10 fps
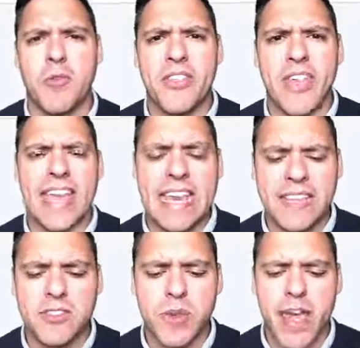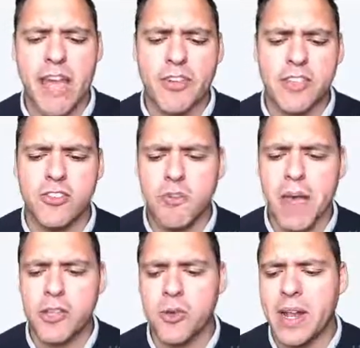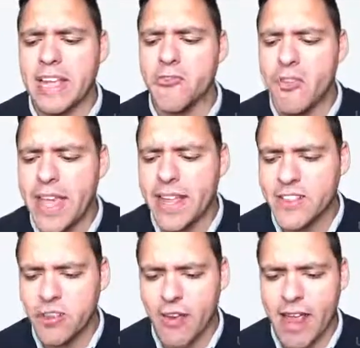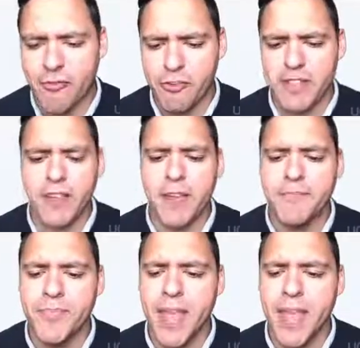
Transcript: with ease without having to manually re-enter it every time.